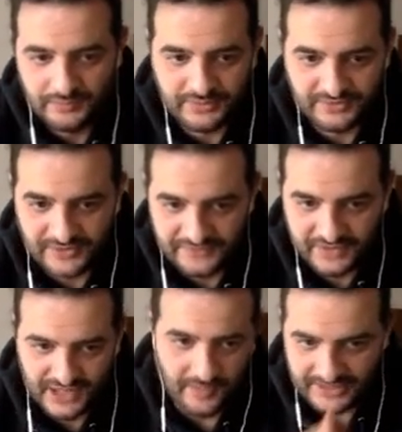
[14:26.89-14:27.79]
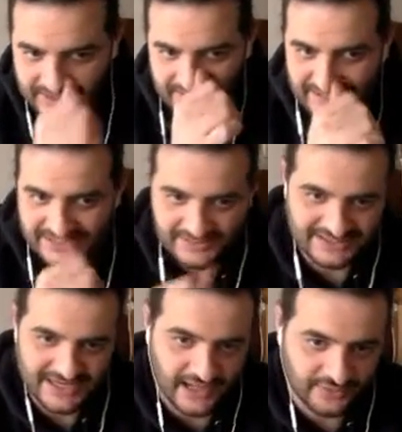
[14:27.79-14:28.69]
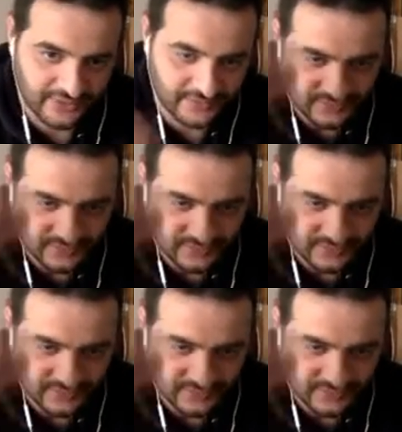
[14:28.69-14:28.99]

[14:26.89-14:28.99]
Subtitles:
because I feel like I'm going to need some salary.